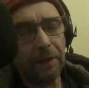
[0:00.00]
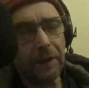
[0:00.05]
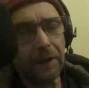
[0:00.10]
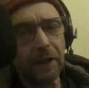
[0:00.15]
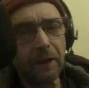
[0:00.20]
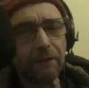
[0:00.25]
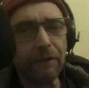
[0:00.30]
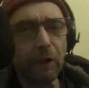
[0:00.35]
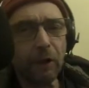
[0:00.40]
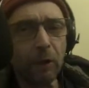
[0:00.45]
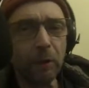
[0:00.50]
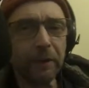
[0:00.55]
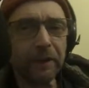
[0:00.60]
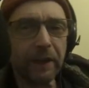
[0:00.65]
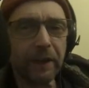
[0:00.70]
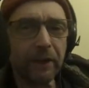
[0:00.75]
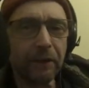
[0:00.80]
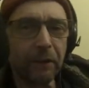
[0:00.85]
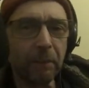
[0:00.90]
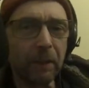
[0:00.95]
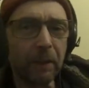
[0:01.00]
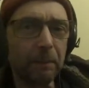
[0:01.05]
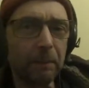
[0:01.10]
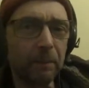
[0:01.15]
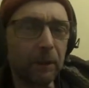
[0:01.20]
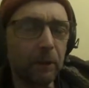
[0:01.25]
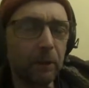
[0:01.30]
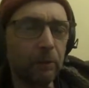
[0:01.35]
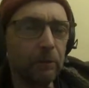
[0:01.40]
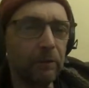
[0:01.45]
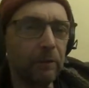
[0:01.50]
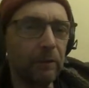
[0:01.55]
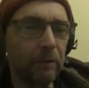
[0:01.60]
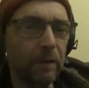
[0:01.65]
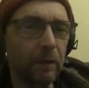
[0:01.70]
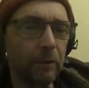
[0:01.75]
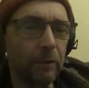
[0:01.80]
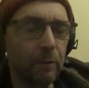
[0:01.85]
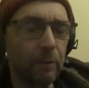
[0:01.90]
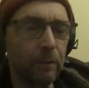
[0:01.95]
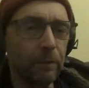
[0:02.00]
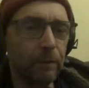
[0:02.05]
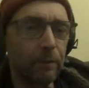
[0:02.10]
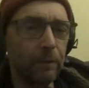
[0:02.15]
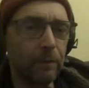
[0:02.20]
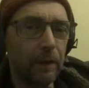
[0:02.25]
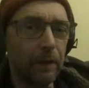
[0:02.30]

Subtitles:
I think you've always had the people who've